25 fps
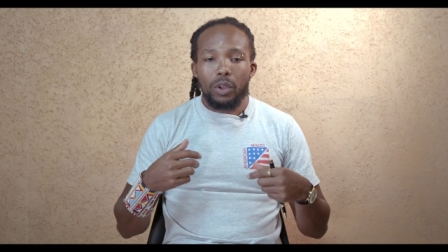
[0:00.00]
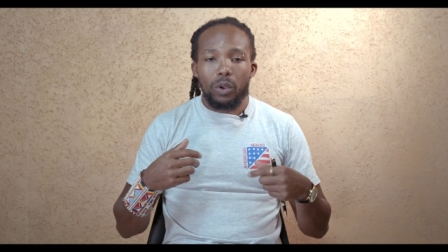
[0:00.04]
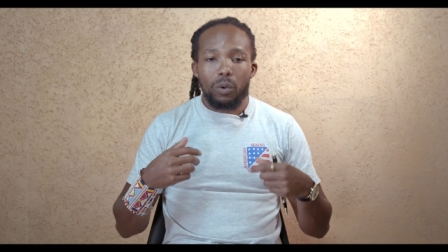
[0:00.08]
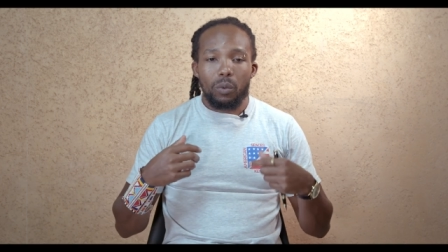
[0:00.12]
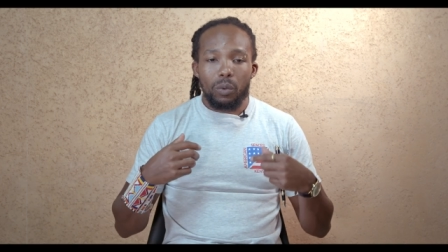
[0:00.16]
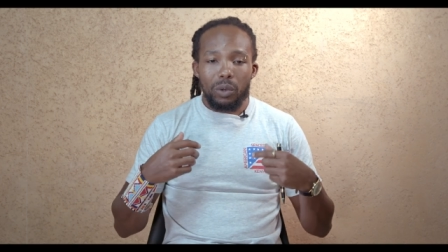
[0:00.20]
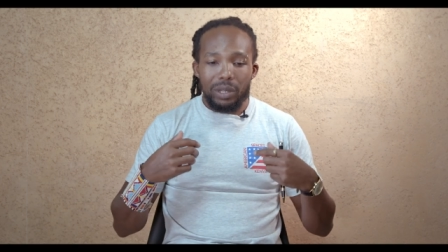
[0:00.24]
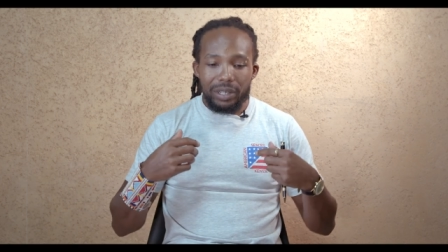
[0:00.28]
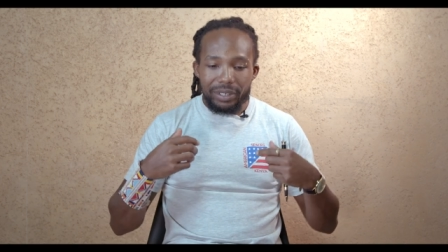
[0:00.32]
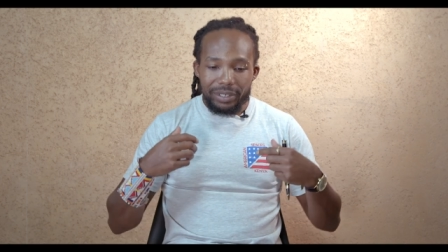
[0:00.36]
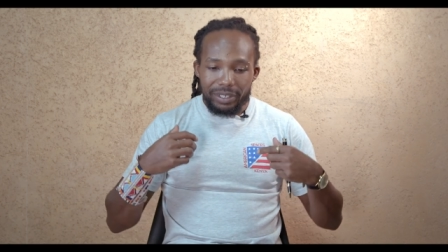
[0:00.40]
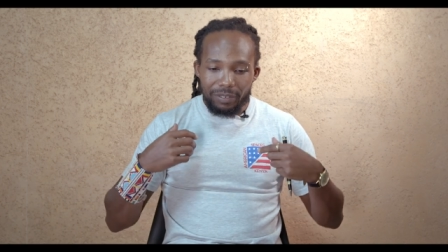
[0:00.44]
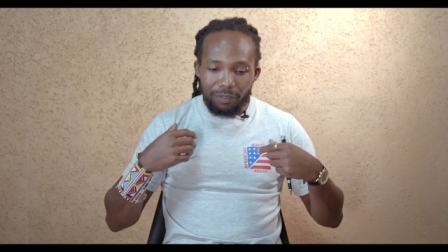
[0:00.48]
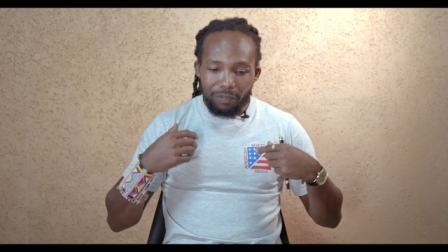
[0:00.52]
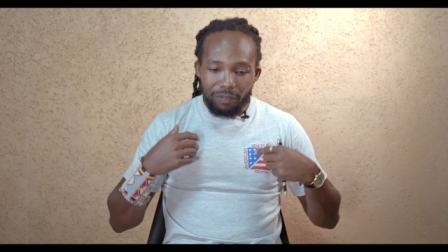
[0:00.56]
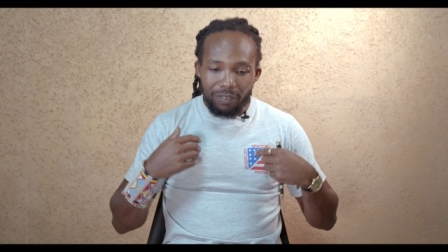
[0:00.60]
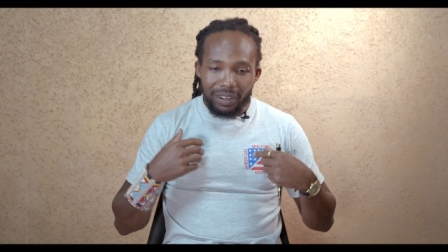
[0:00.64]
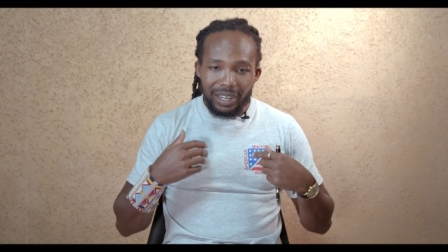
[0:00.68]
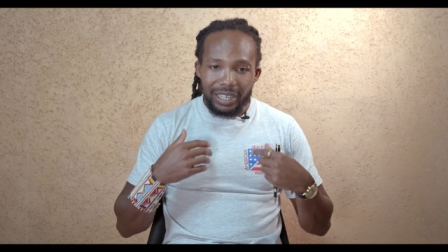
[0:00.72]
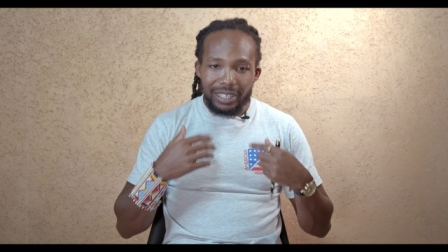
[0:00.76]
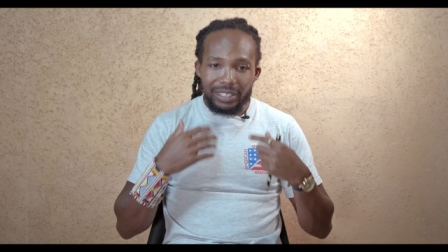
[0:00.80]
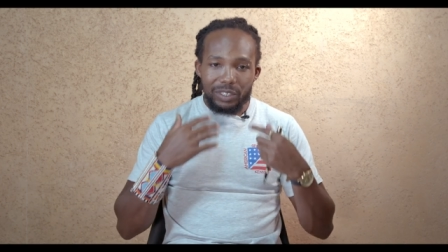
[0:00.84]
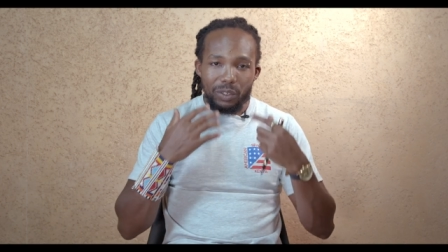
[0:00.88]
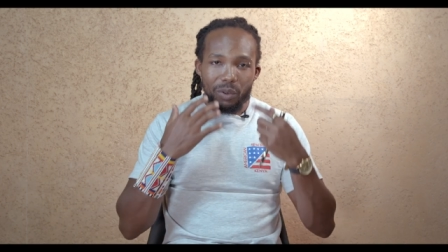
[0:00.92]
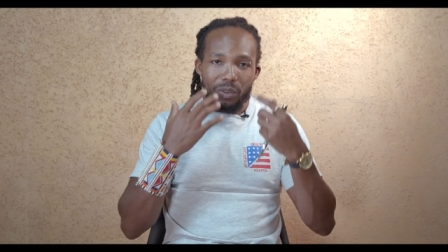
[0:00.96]
will
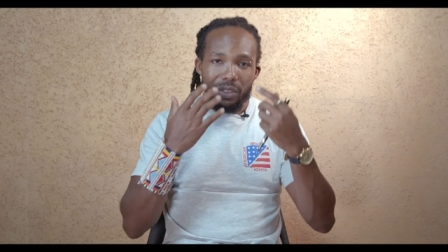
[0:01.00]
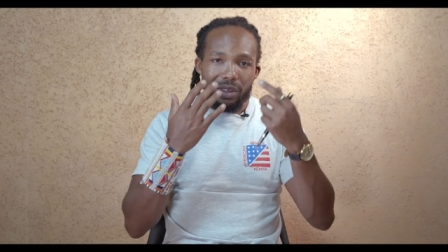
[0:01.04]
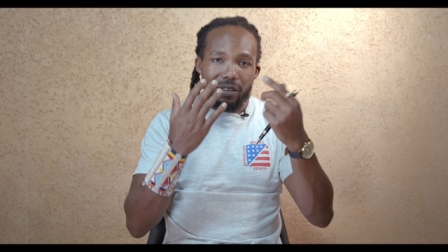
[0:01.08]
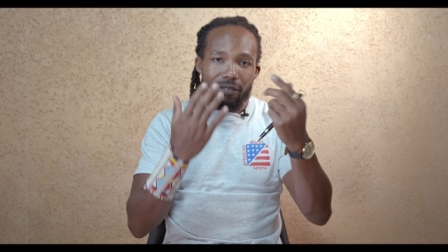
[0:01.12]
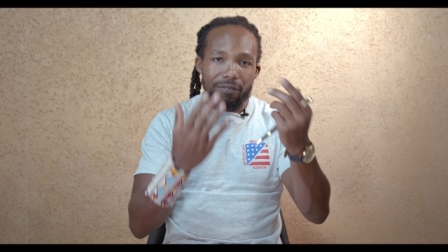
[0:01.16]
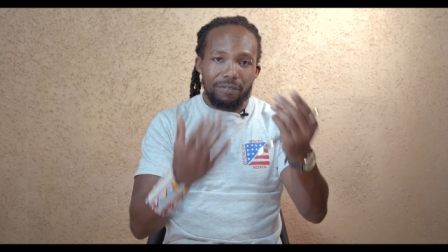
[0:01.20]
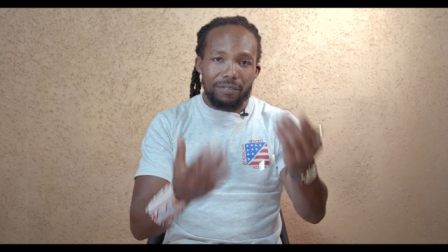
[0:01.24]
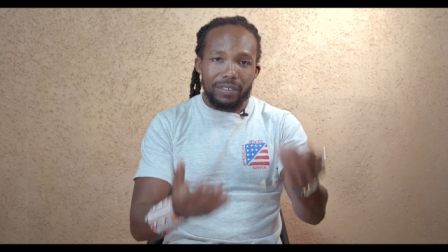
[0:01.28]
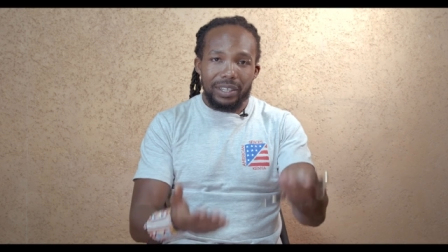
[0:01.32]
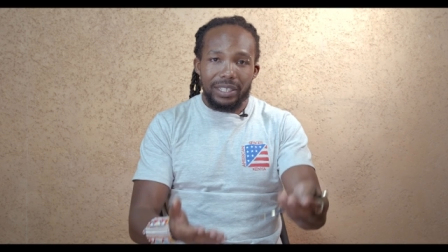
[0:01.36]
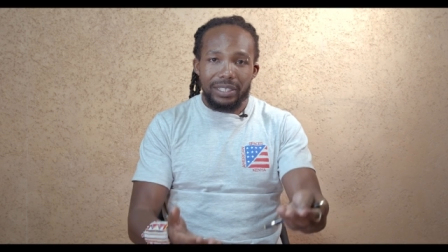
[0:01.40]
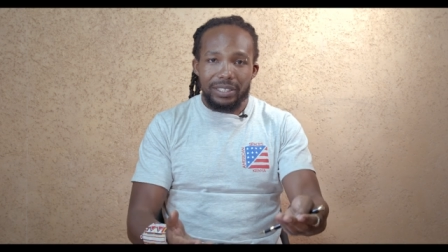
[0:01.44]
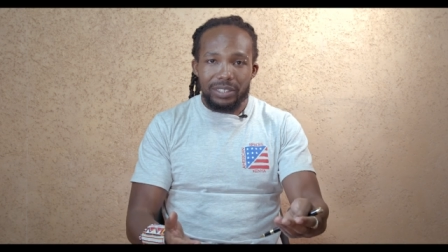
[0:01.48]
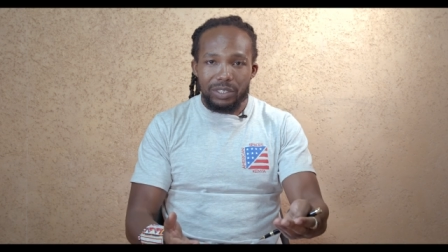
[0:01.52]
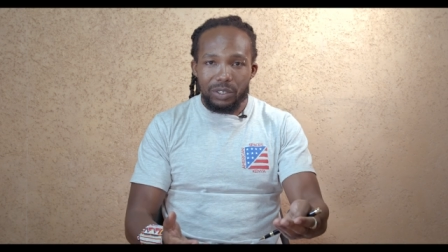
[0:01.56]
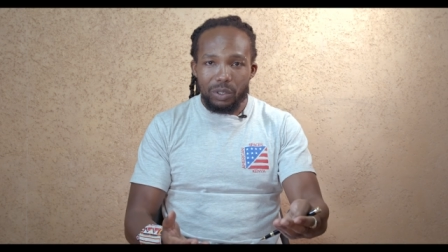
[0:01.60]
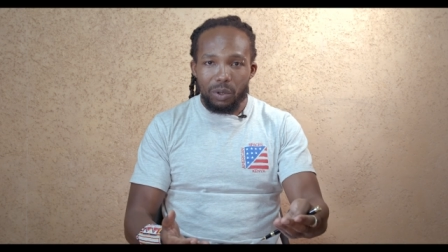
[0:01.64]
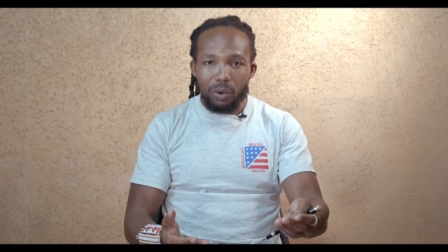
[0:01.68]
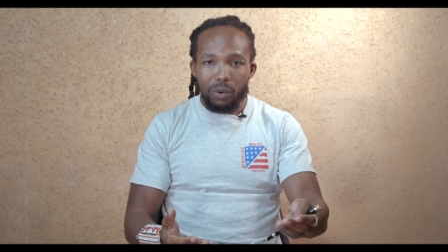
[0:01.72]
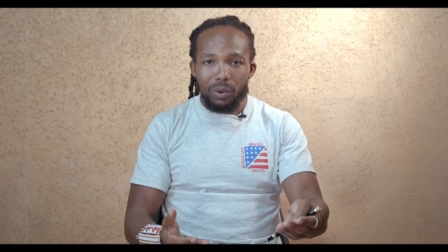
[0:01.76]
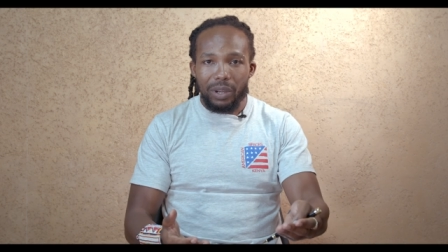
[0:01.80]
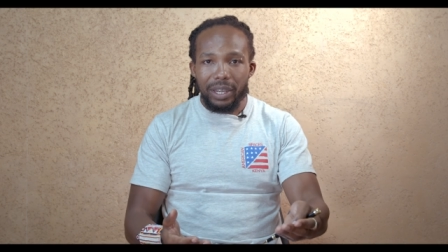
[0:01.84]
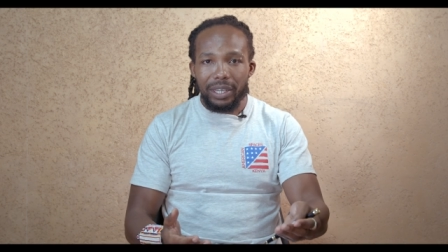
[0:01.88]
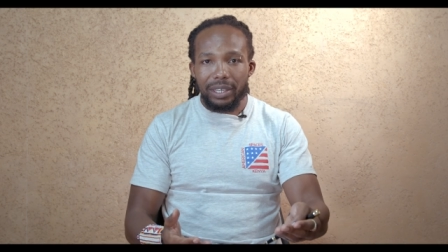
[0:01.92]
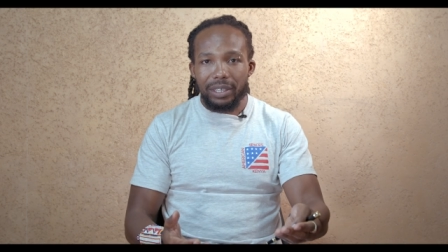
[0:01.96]
reflect on the face you're
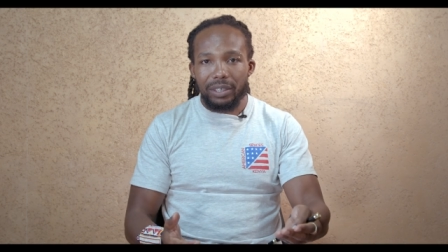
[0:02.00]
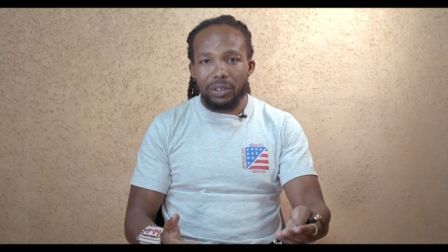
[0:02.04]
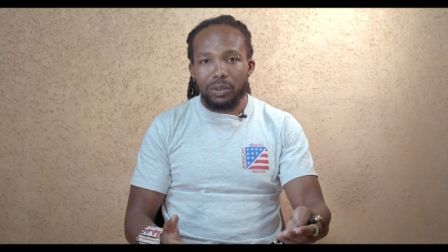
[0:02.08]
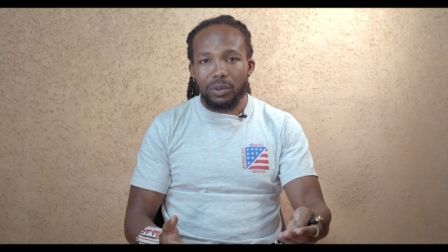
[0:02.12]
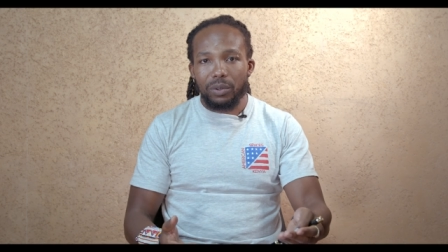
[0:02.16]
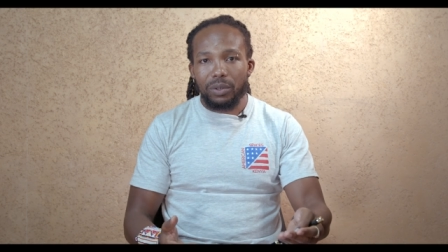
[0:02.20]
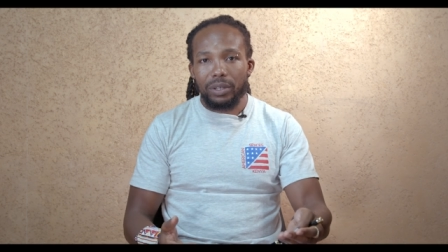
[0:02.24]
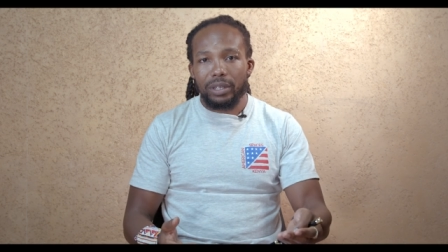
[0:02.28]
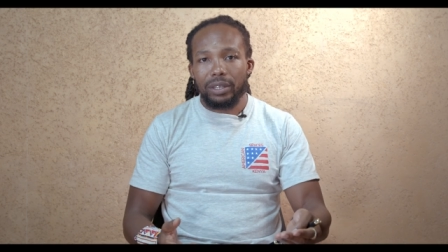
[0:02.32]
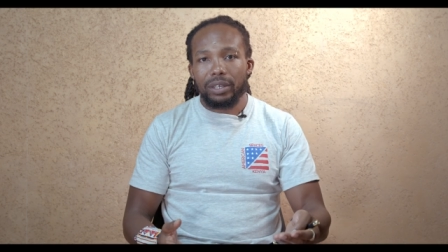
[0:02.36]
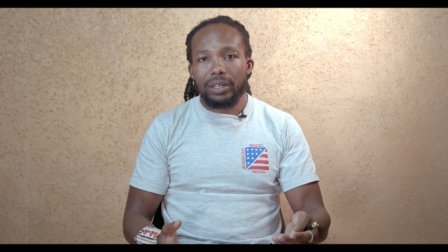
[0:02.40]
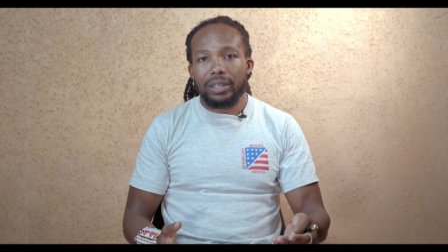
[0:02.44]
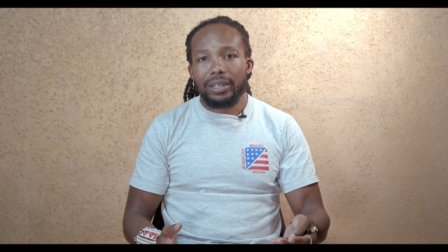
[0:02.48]
working on